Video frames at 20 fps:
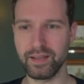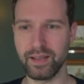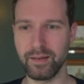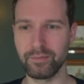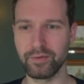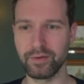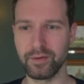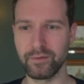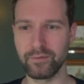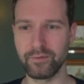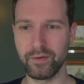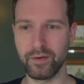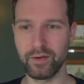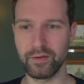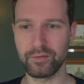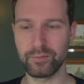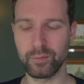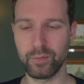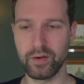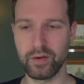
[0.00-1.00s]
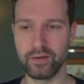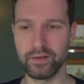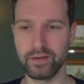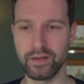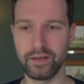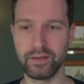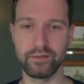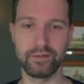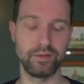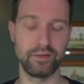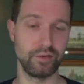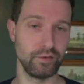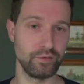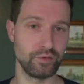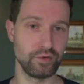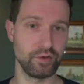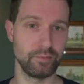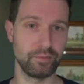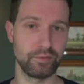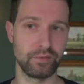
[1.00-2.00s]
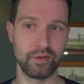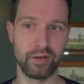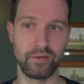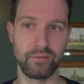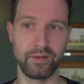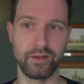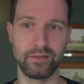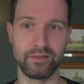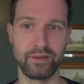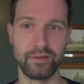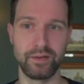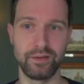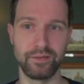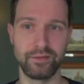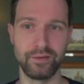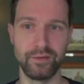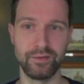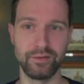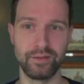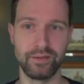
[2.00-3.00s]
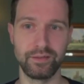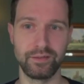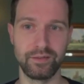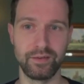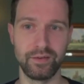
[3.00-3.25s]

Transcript: so the first one is the YouTube service. Now this uses the